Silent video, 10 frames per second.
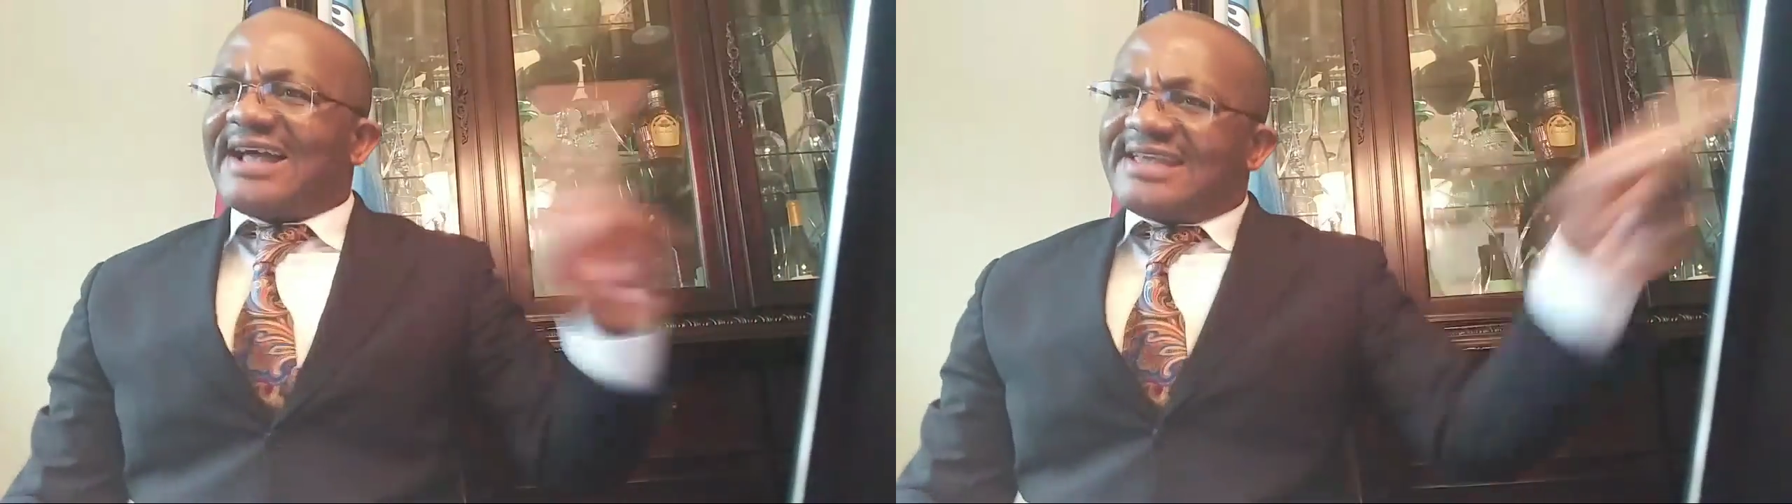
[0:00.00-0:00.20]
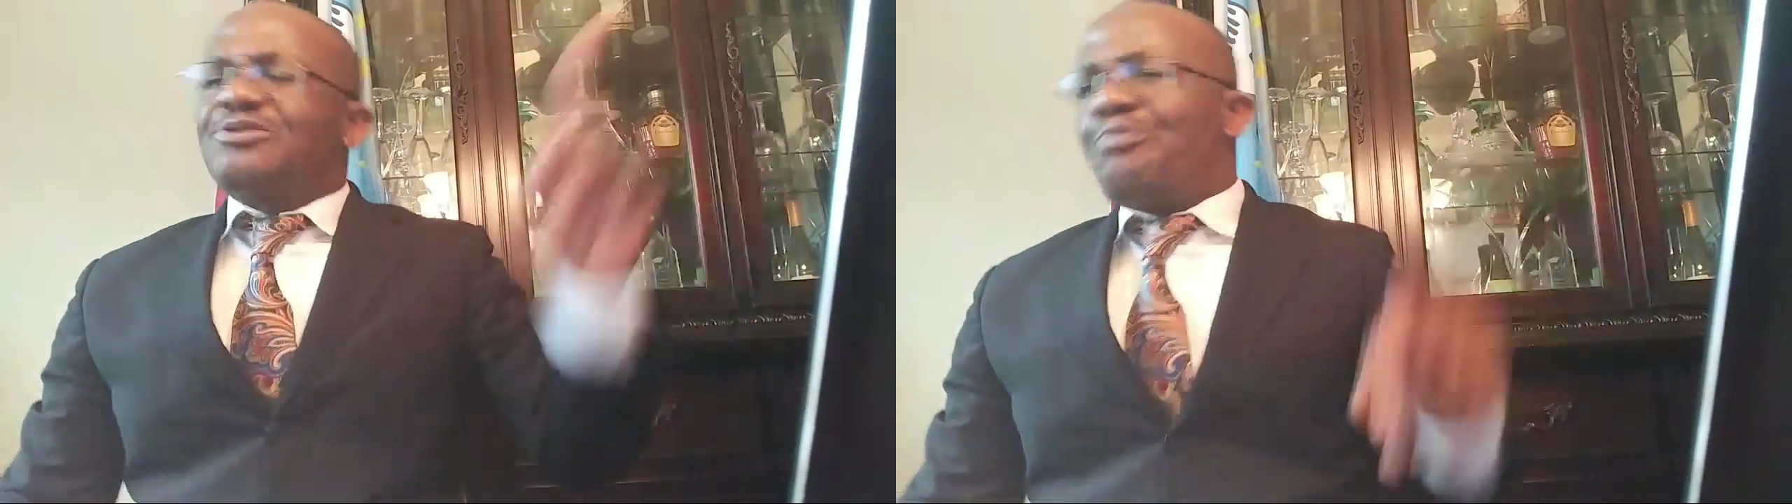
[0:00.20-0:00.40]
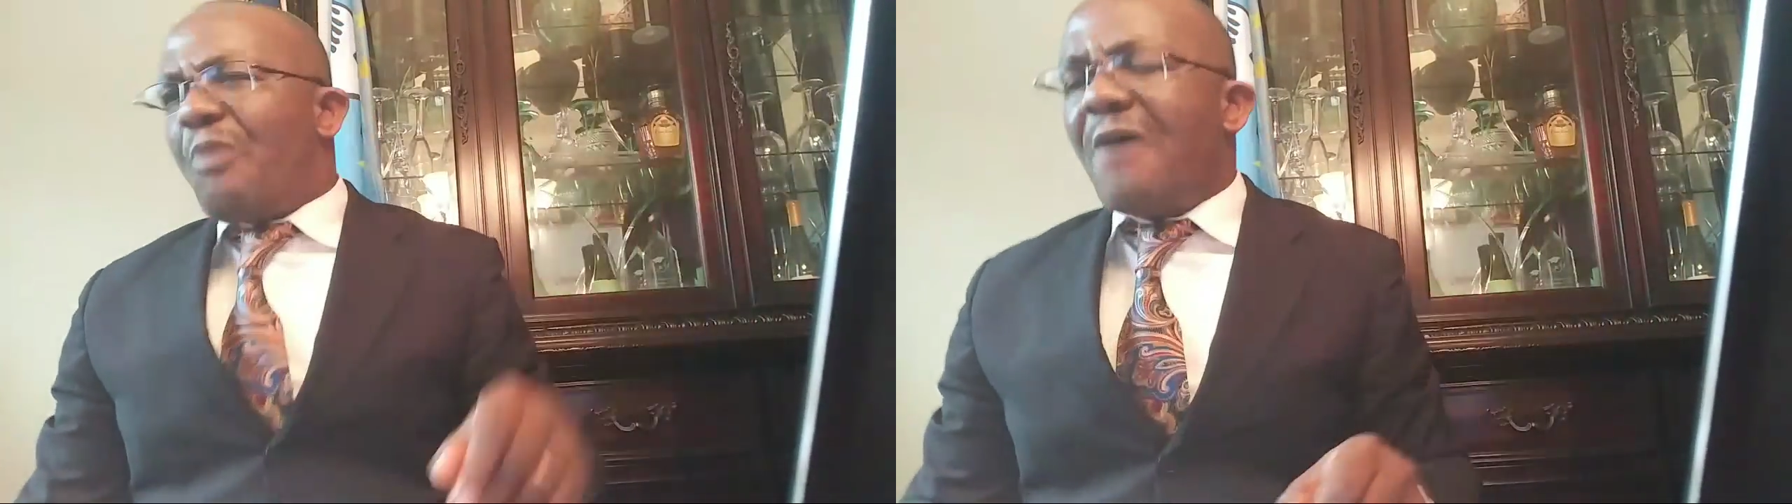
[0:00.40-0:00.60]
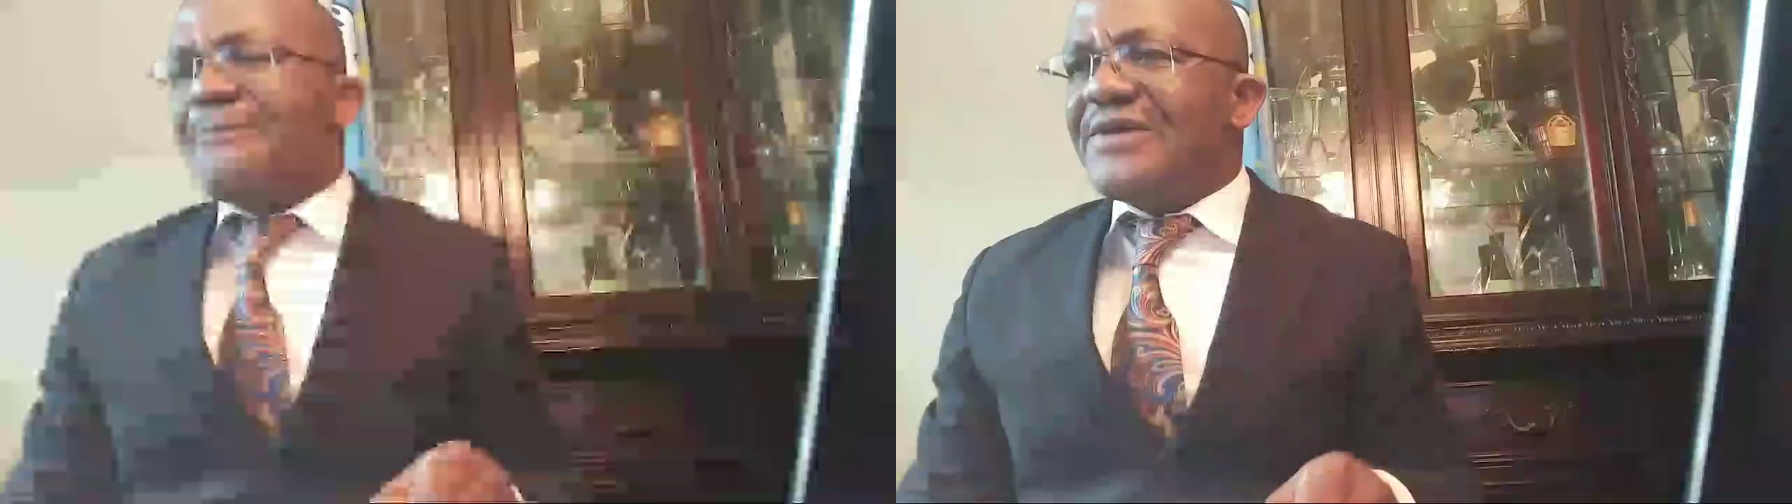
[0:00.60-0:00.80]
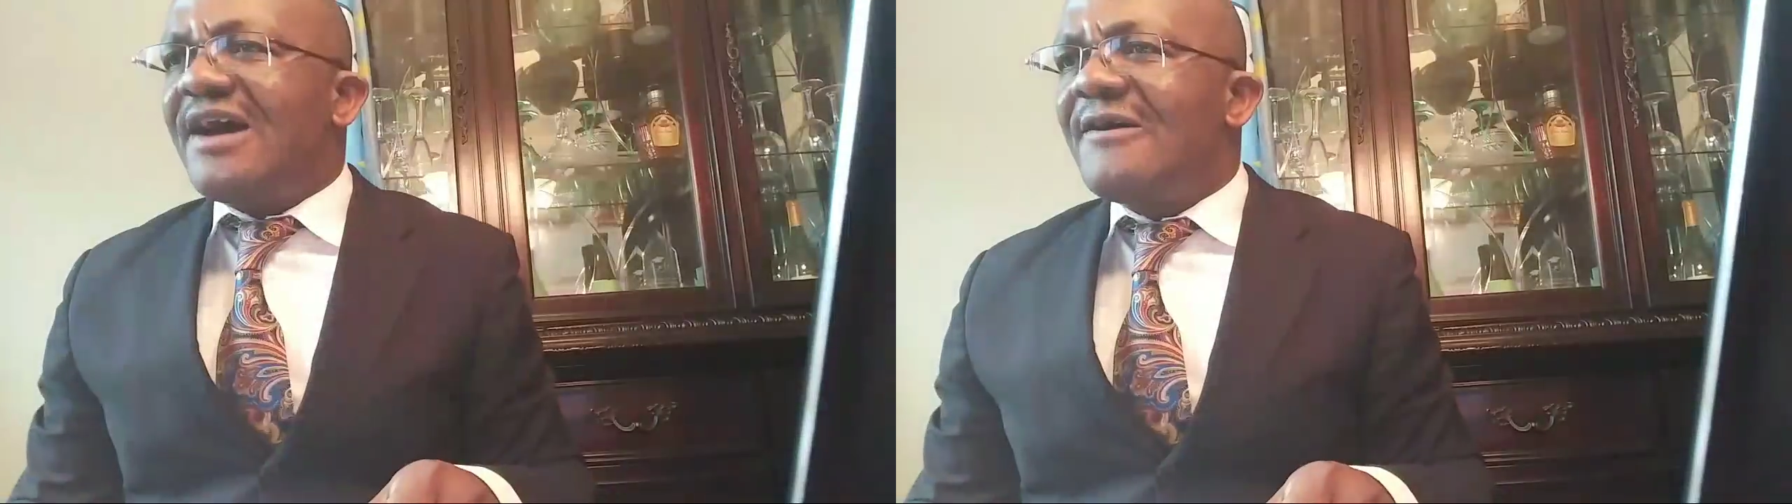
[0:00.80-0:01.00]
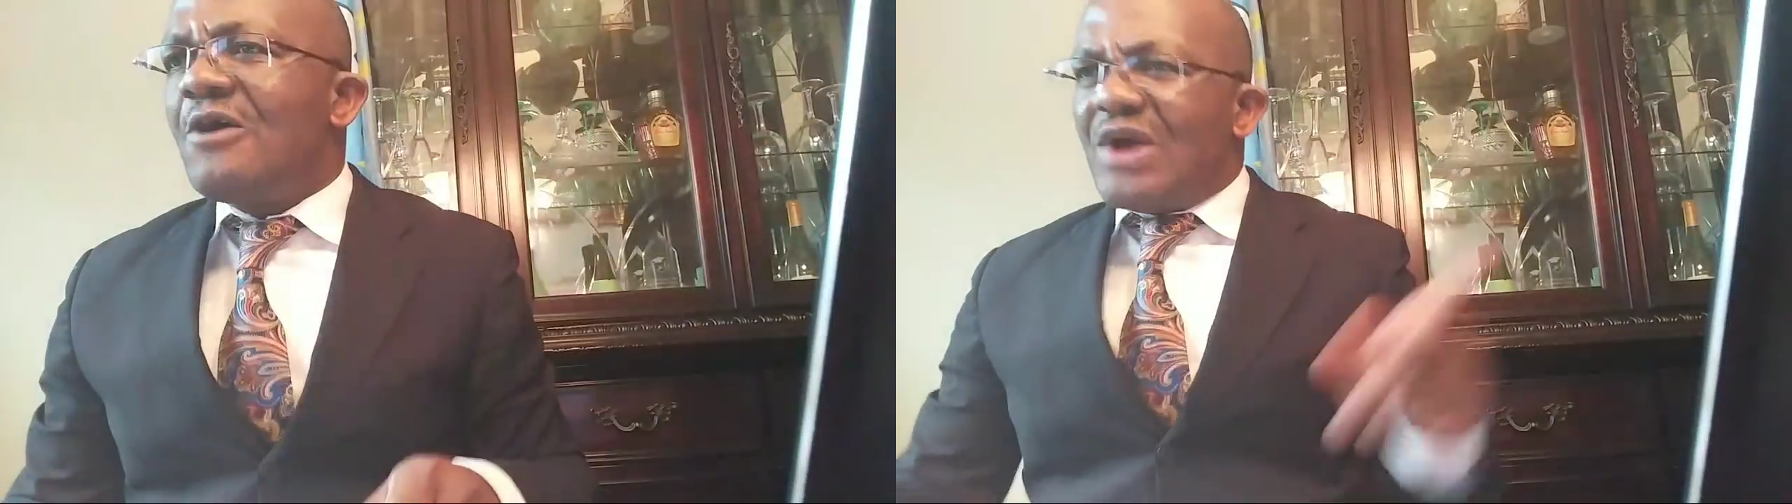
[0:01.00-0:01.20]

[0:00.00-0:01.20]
against Paul Biya